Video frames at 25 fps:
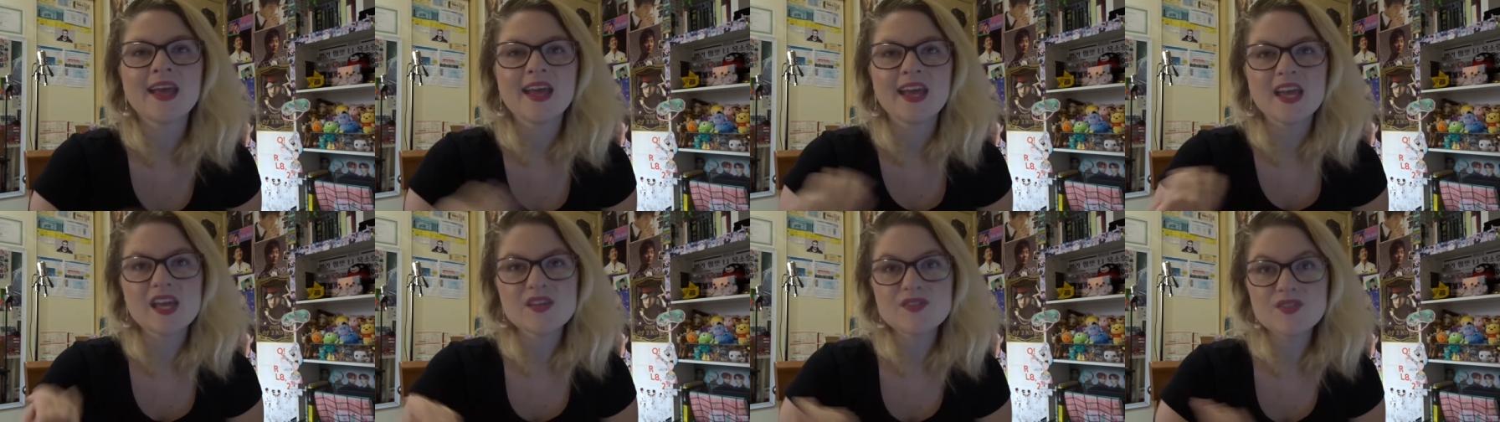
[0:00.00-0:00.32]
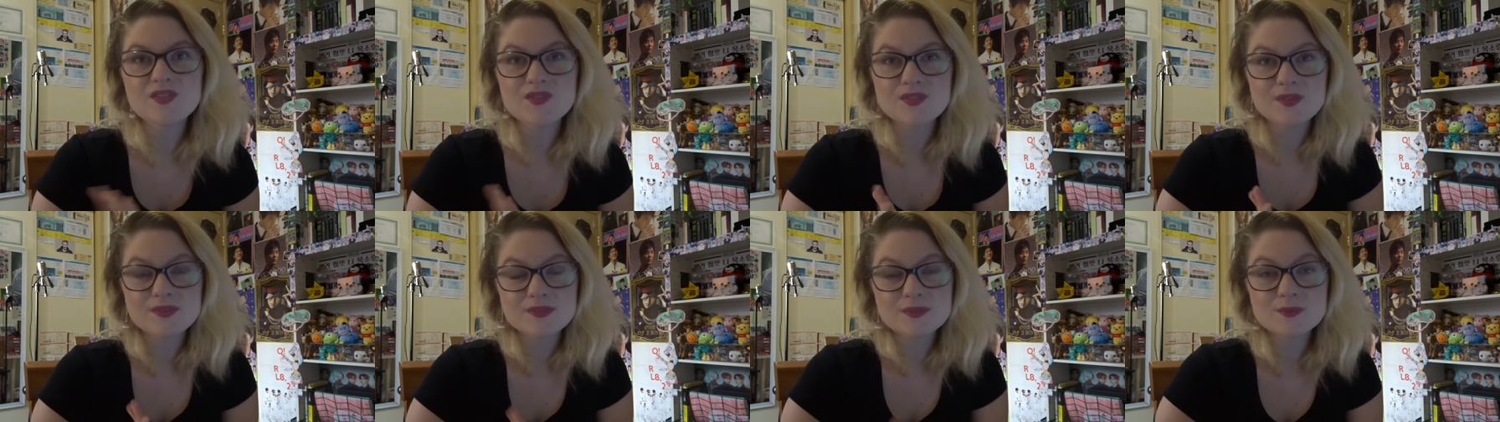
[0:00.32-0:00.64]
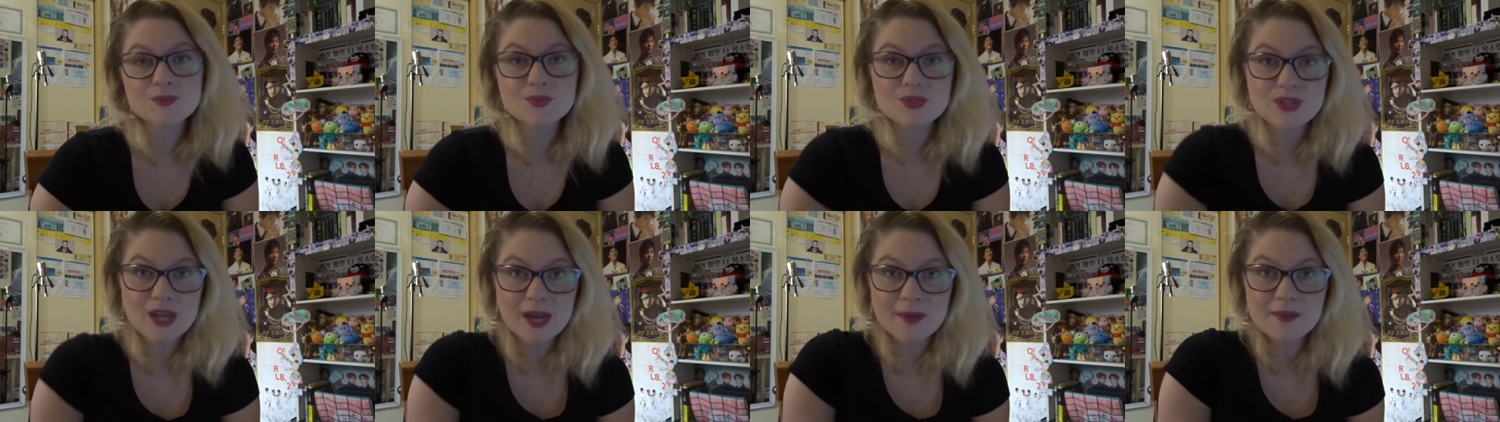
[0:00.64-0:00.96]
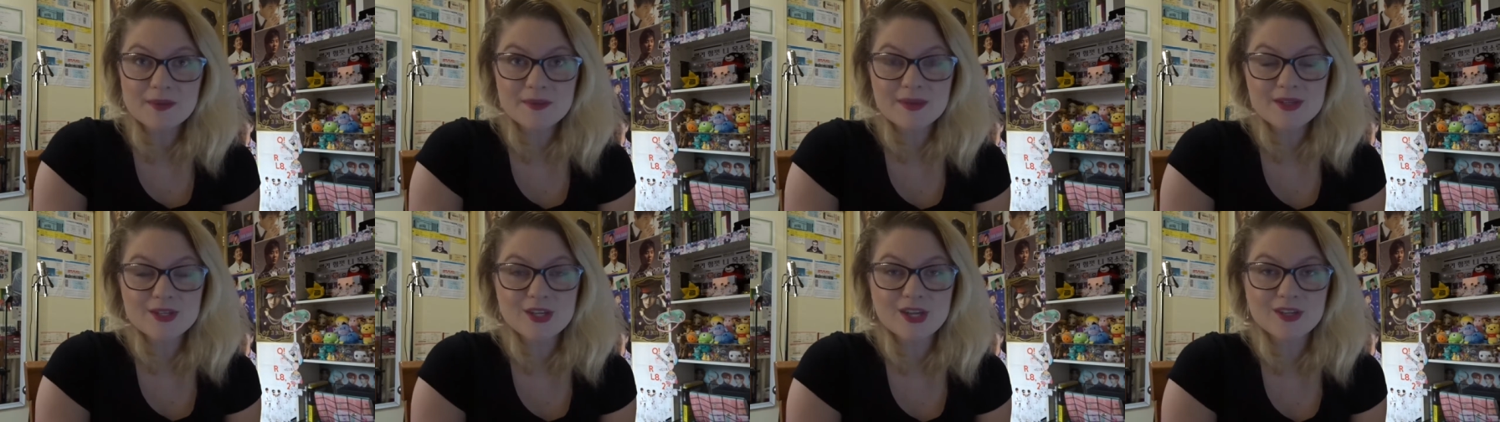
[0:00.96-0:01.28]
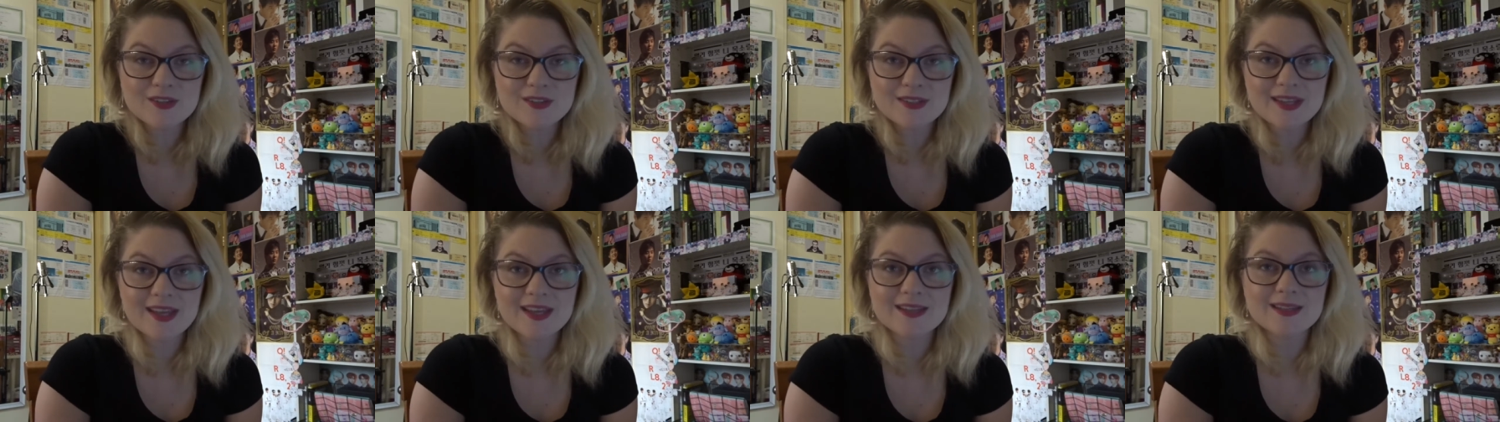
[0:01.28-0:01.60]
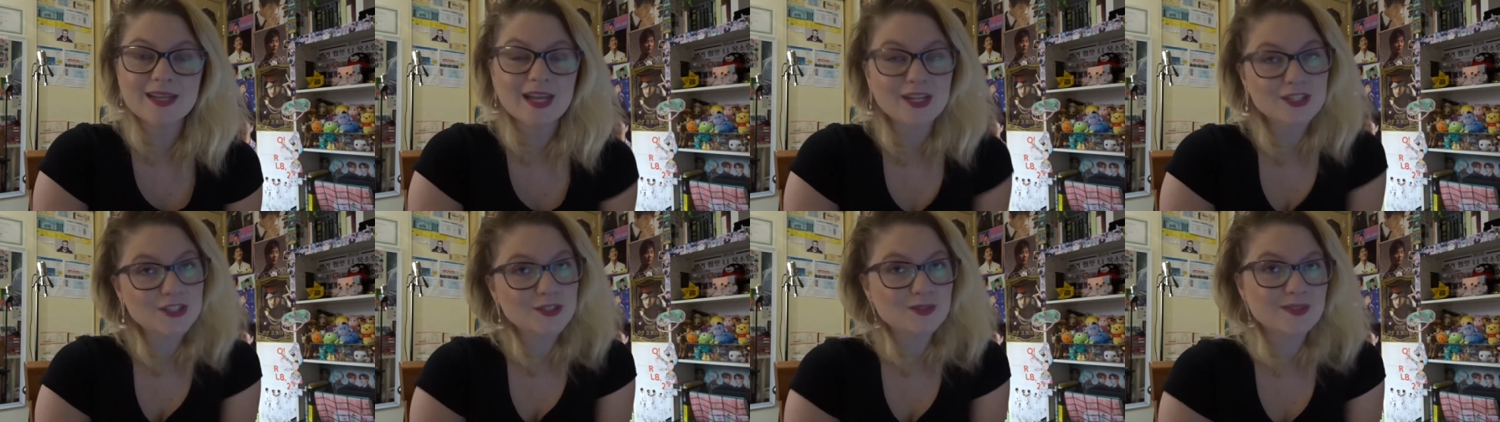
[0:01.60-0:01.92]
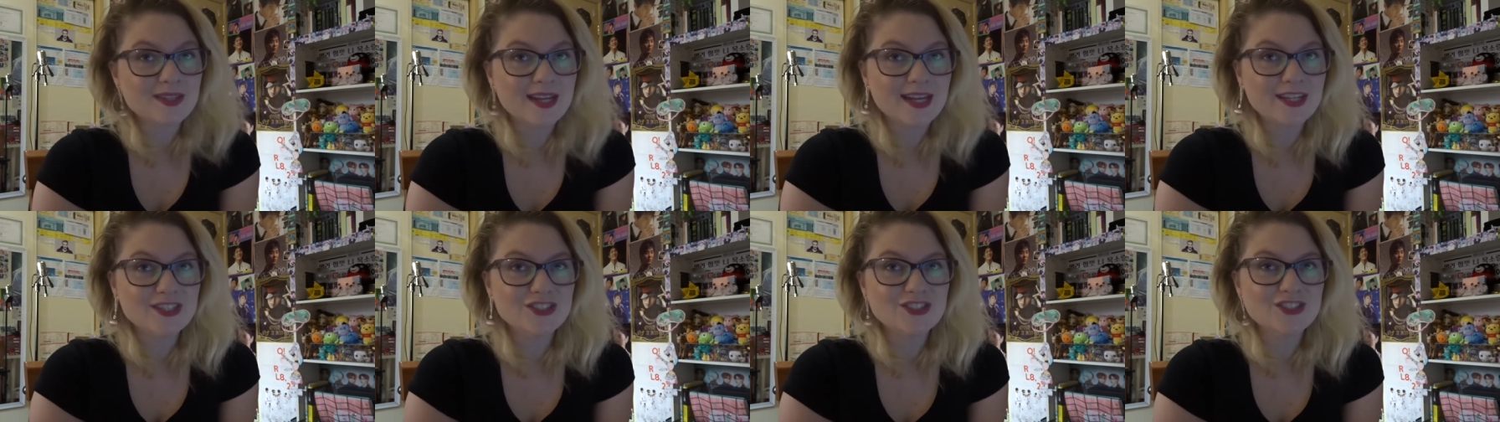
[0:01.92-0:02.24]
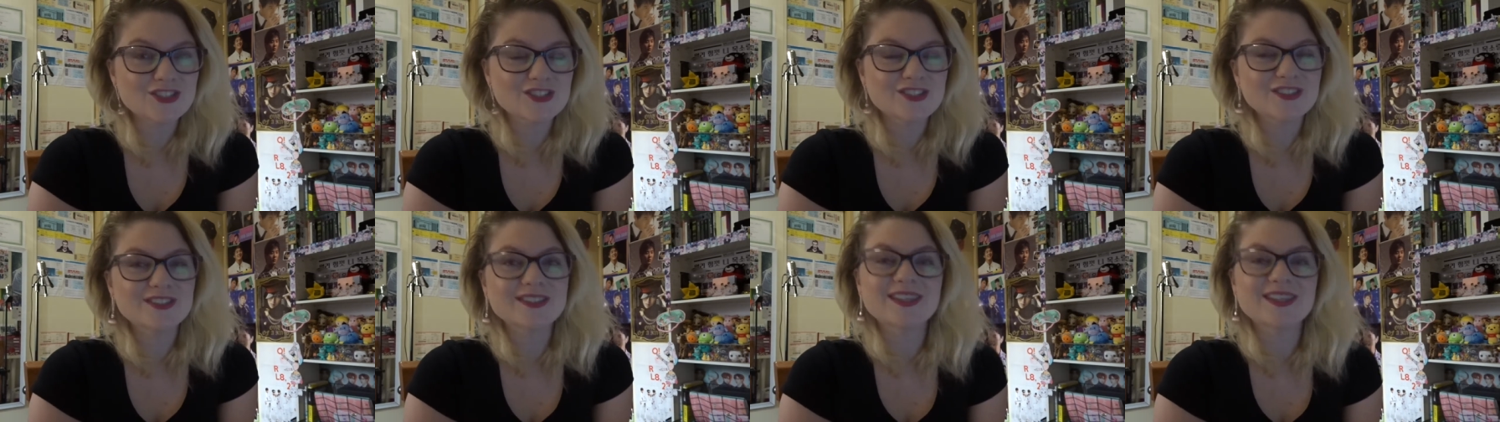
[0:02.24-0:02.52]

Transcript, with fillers: If you've not subscribed to my channel yet and you'd like to,